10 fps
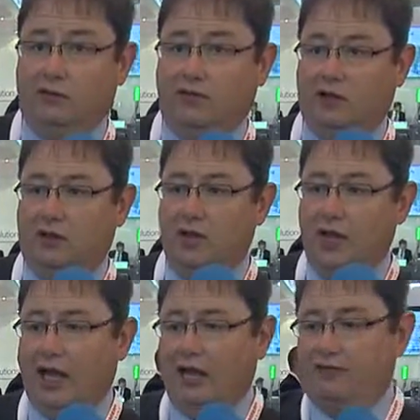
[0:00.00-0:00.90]
funnel
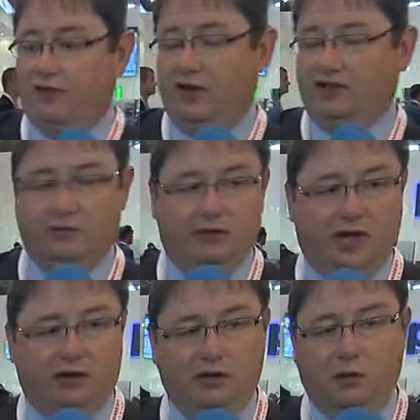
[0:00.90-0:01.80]
and fires them
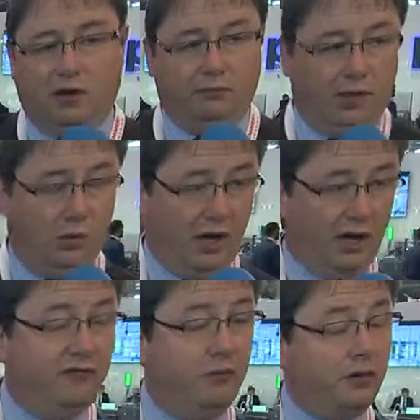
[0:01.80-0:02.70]
down one by
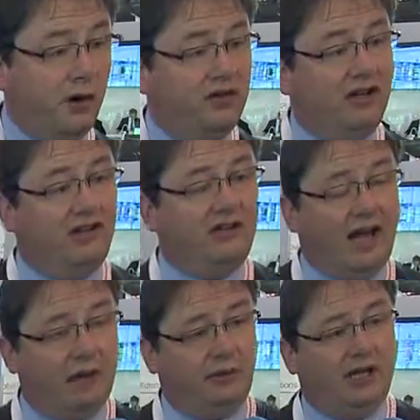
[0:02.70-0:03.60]
one for processes that
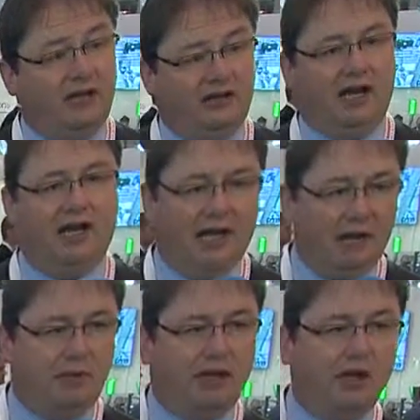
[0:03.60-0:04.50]
happen later, like
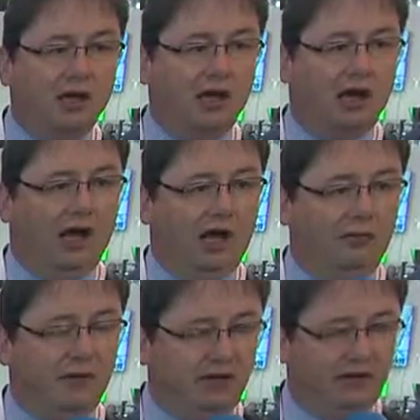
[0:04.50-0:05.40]
labelling,
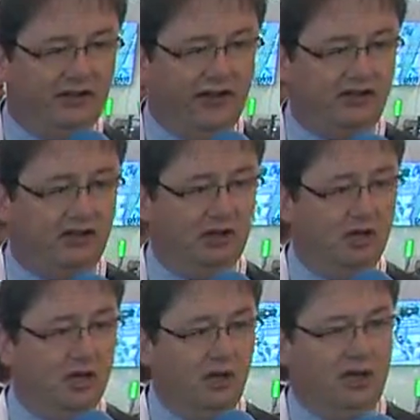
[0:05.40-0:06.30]
metal detection,
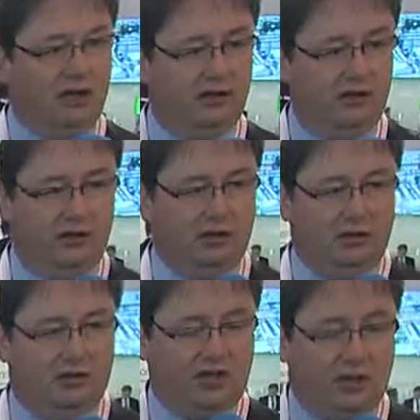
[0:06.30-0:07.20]

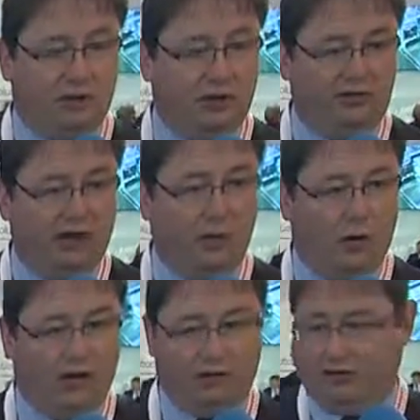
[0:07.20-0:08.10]
check
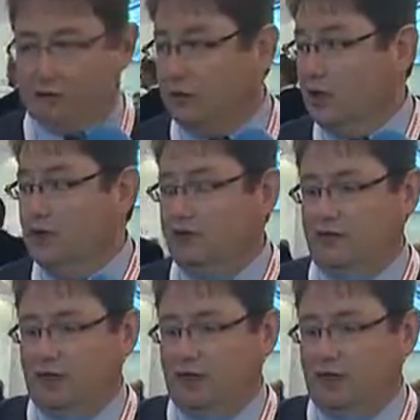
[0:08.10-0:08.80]
weighing, and so on. So if